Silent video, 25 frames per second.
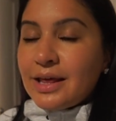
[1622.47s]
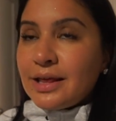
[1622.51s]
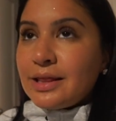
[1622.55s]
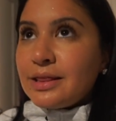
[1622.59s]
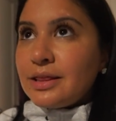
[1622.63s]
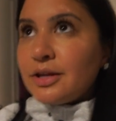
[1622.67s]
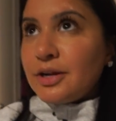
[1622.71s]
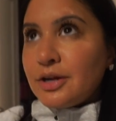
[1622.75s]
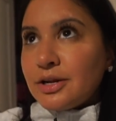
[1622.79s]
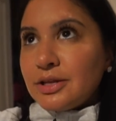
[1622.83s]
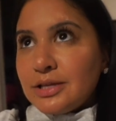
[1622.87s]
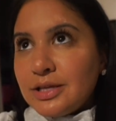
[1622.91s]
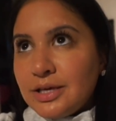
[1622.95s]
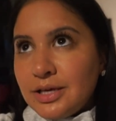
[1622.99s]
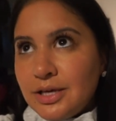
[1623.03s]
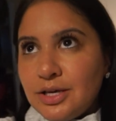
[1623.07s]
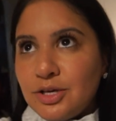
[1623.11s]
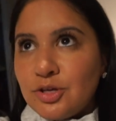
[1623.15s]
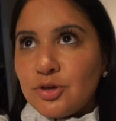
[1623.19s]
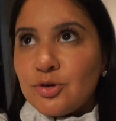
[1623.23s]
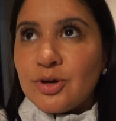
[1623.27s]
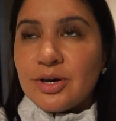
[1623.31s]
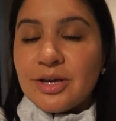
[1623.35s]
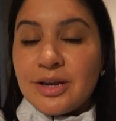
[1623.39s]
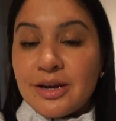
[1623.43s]
It literally,
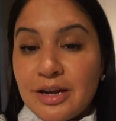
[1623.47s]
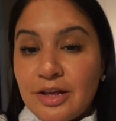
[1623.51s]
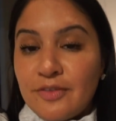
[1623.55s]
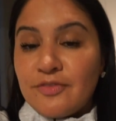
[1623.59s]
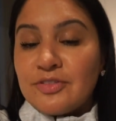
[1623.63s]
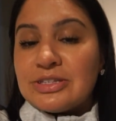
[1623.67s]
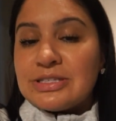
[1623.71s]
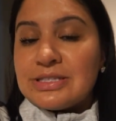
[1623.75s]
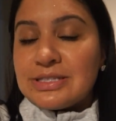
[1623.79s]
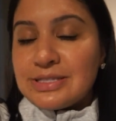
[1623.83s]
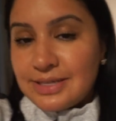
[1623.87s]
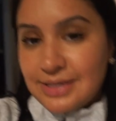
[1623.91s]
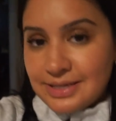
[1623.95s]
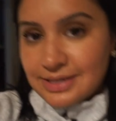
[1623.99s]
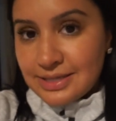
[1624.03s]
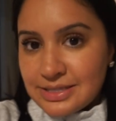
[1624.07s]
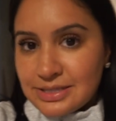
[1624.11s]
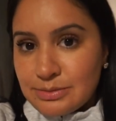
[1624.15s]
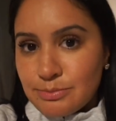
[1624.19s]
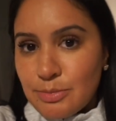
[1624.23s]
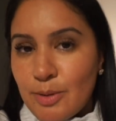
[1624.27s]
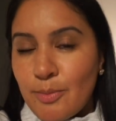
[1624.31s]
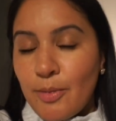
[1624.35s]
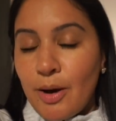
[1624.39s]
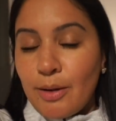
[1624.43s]
you couldn't even see
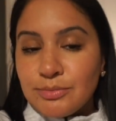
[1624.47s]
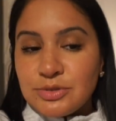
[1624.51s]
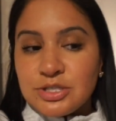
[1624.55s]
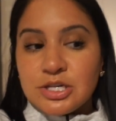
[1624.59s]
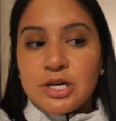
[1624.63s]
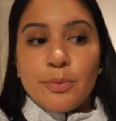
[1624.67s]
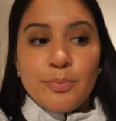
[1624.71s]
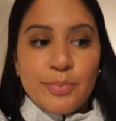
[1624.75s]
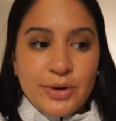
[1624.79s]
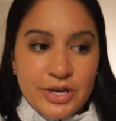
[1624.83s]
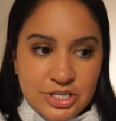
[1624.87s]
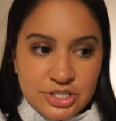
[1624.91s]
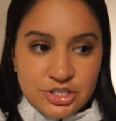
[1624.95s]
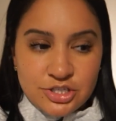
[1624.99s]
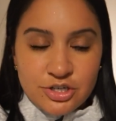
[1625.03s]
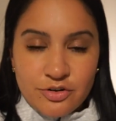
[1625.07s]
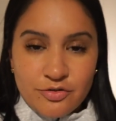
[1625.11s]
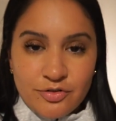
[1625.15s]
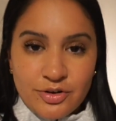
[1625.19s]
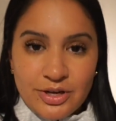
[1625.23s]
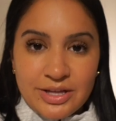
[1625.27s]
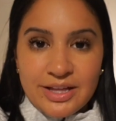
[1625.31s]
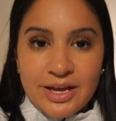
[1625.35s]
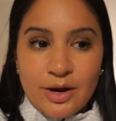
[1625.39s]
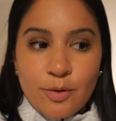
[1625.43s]
it. My mom took a picture of
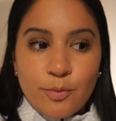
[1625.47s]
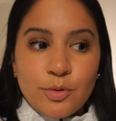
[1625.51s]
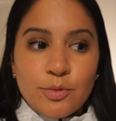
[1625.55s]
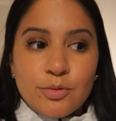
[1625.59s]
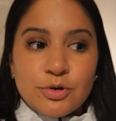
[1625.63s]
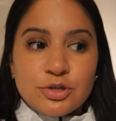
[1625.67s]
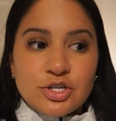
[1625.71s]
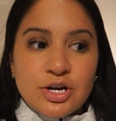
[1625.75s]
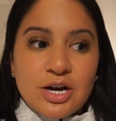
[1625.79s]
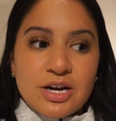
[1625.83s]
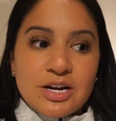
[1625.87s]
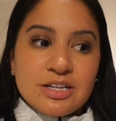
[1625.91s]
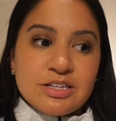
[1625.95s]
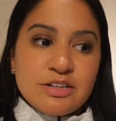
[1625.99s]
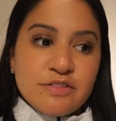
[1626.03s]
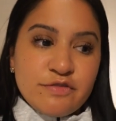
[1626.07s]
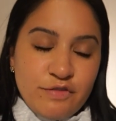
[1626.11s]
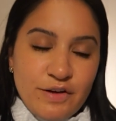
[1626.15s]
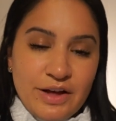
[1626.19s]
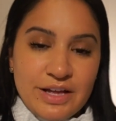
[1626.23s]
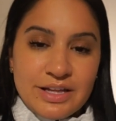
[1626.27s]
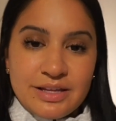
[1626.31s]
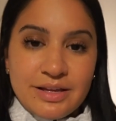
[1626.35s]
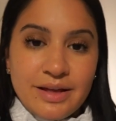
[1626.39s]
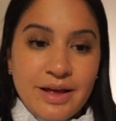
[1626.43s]
it. Like, we were trying to
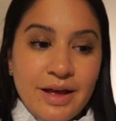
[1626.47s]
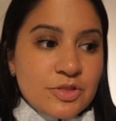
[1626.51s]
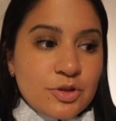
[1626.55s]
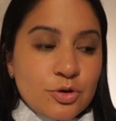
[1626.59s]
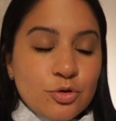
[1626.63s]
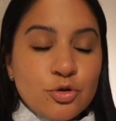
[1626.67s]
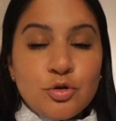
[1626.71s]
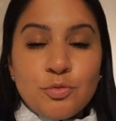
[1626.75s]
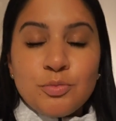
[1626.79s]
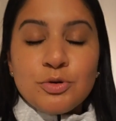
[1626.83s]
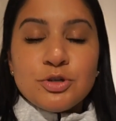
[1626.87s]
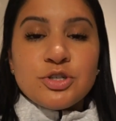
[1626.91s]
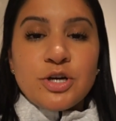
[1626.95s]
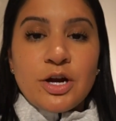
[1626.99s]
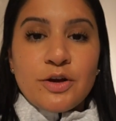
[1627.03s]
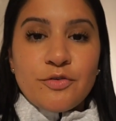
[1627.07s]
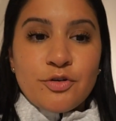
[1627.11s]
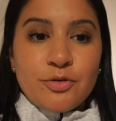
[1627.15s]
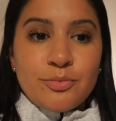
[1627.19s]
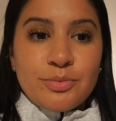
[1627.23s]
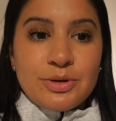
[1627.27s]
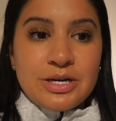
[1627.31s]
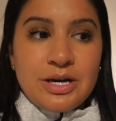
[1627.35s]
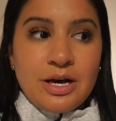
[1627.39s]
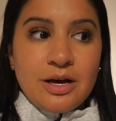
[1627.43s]
defend the Uber
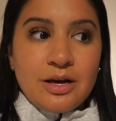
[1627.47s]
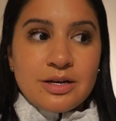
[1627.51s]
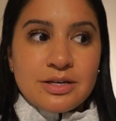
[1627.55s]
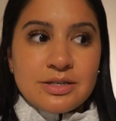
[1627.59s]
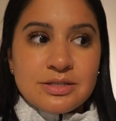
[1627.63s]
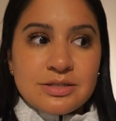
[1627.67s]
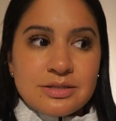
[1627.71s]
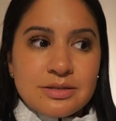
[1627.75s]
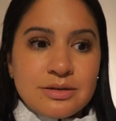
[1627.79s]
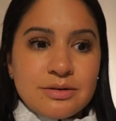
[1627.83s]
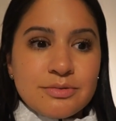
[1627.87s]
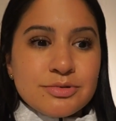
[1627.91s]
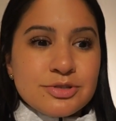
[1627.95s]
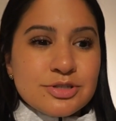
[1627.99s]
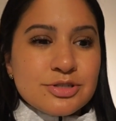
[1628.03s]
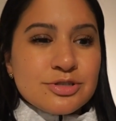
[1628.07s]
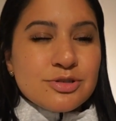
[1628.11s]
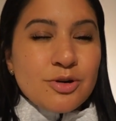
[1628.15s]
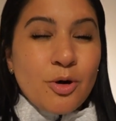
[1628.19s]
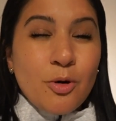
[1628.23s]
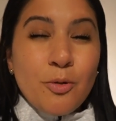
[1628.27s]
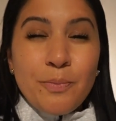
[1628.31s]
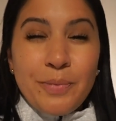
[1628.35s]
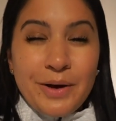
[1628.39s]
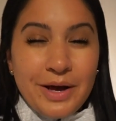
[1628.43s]
driver because it was
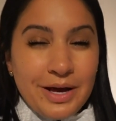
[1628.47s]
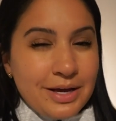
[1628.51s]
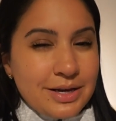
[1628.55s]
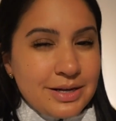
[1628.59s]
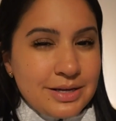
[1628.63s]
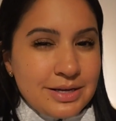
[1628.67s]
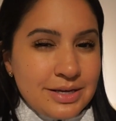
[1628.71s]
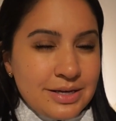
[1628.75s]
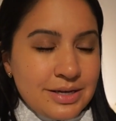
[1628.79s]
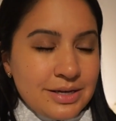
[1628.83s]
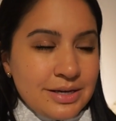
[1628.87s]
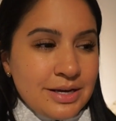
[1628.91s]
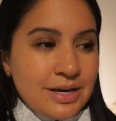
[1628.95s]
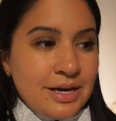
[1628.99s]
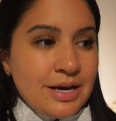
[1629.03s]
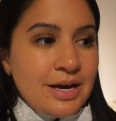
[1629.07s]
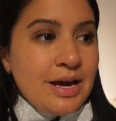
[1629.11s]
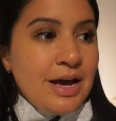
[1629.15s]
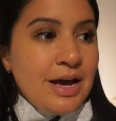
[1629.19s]
so petty.